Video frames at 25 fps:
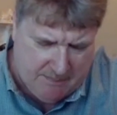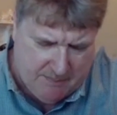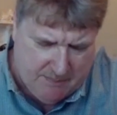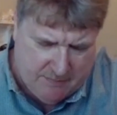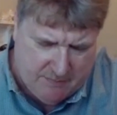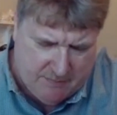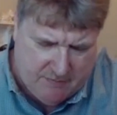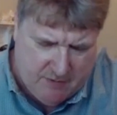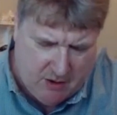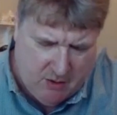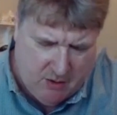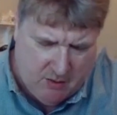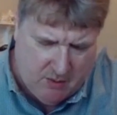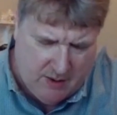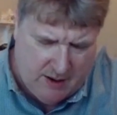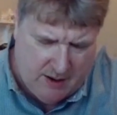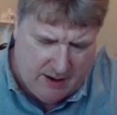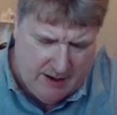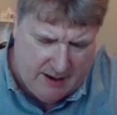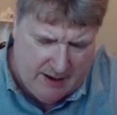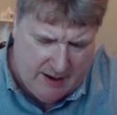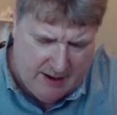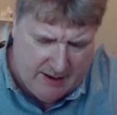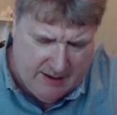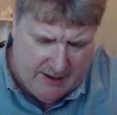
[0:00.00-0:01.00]
So
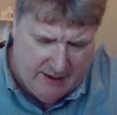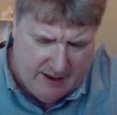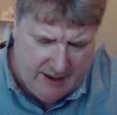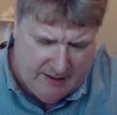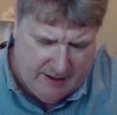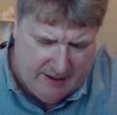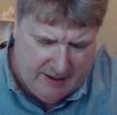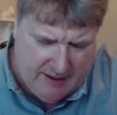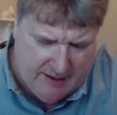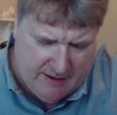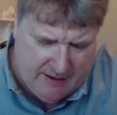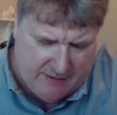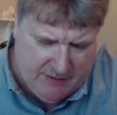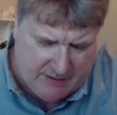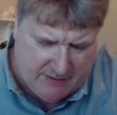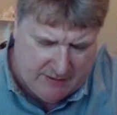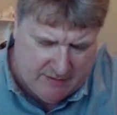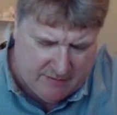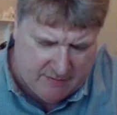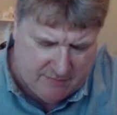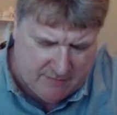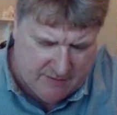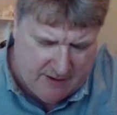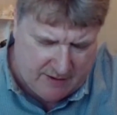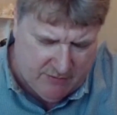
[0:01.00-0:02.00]
I think
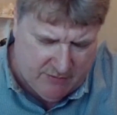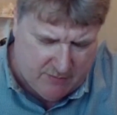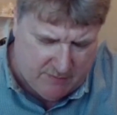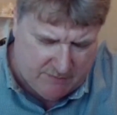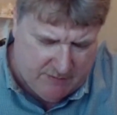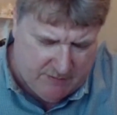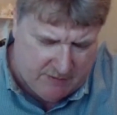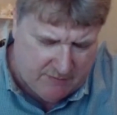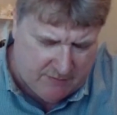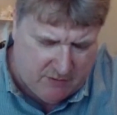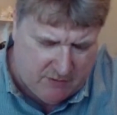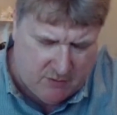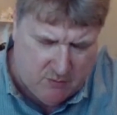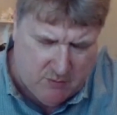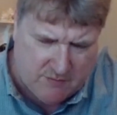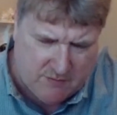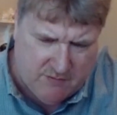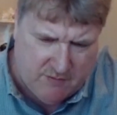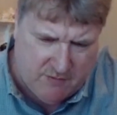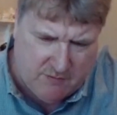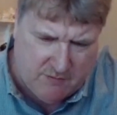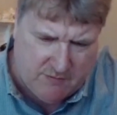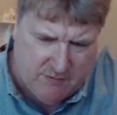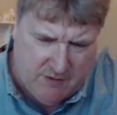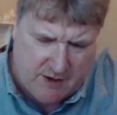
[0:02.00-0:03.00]
the design thrifting is good.
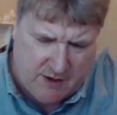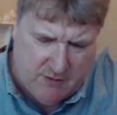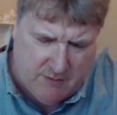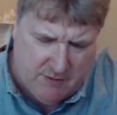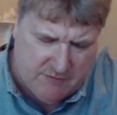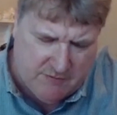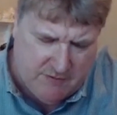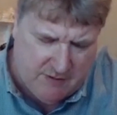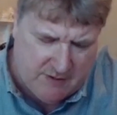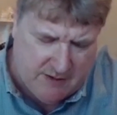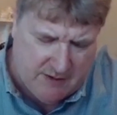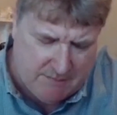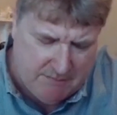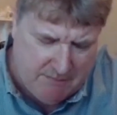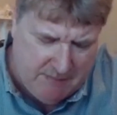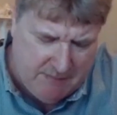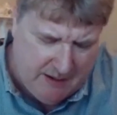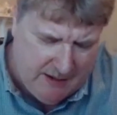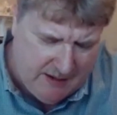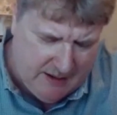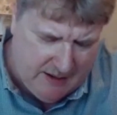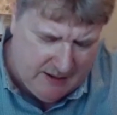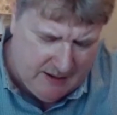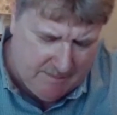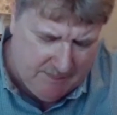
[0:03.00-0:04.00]
What's interesting to
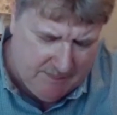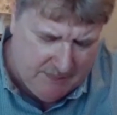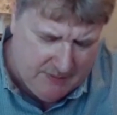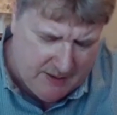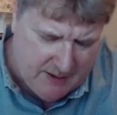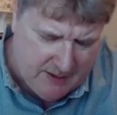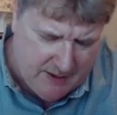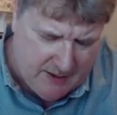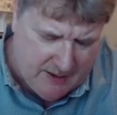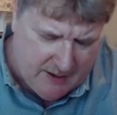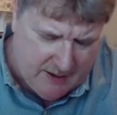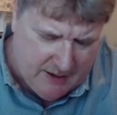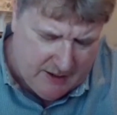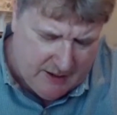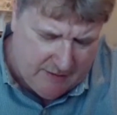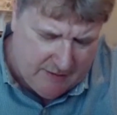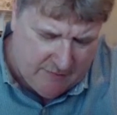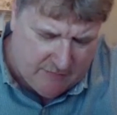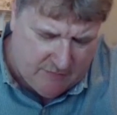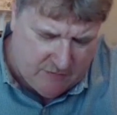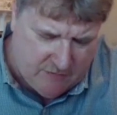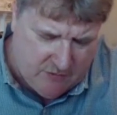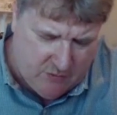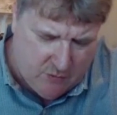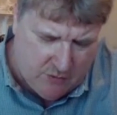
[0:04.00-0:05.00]
me
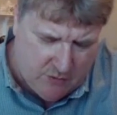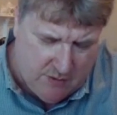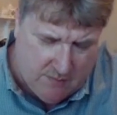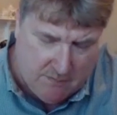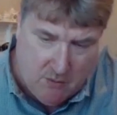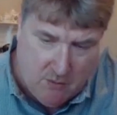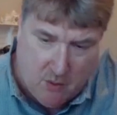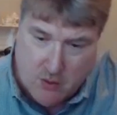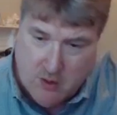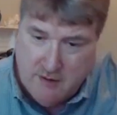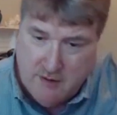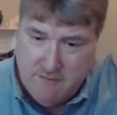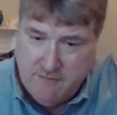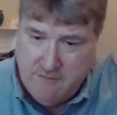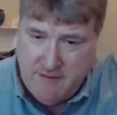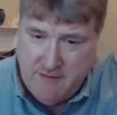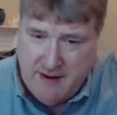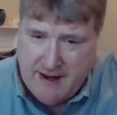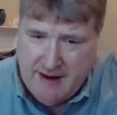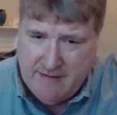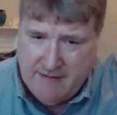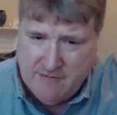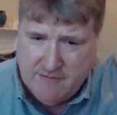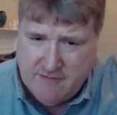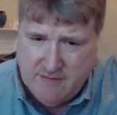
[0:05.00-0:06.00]
is 2 of the more
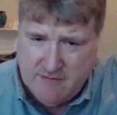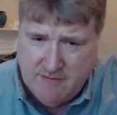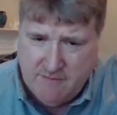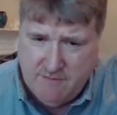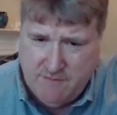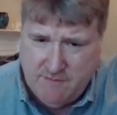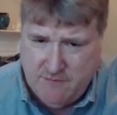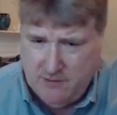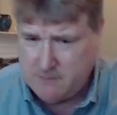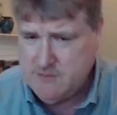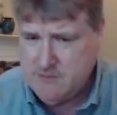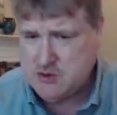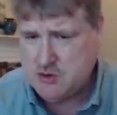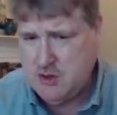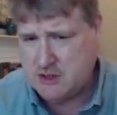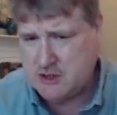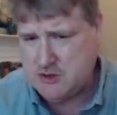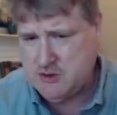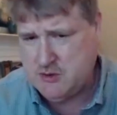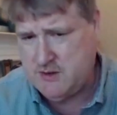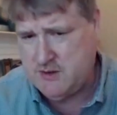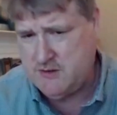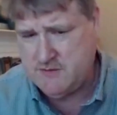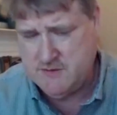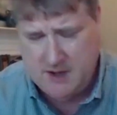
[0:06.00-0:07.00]
advanced film
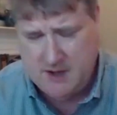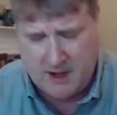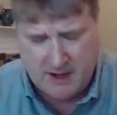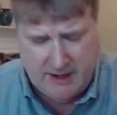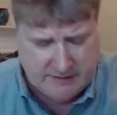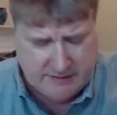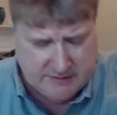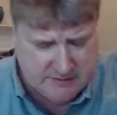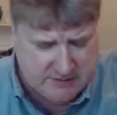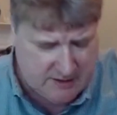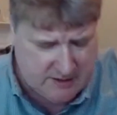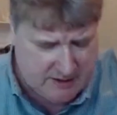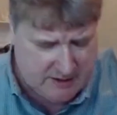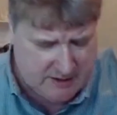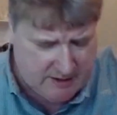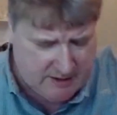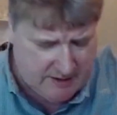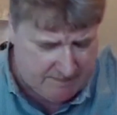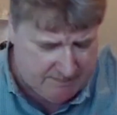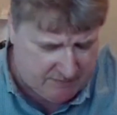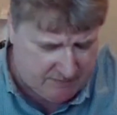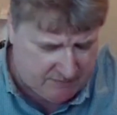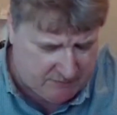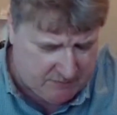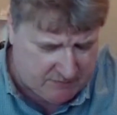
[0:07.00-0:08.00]
structure designs,
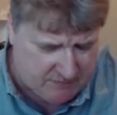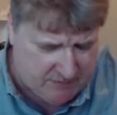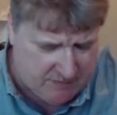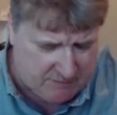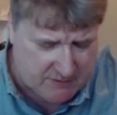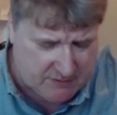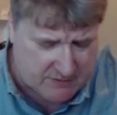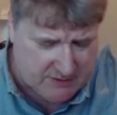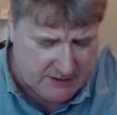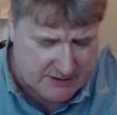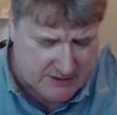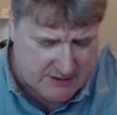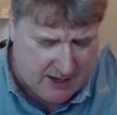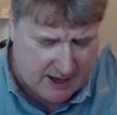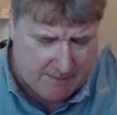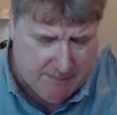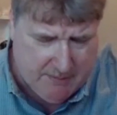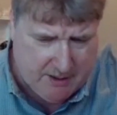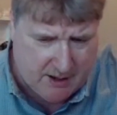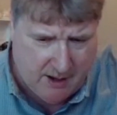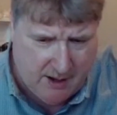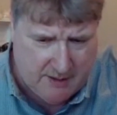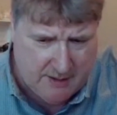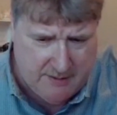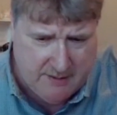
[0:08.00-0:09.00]
specifically
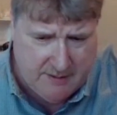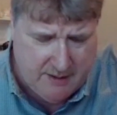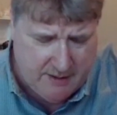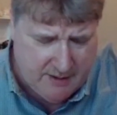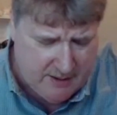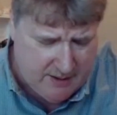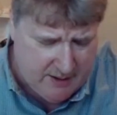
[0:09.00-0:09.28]
TOPCon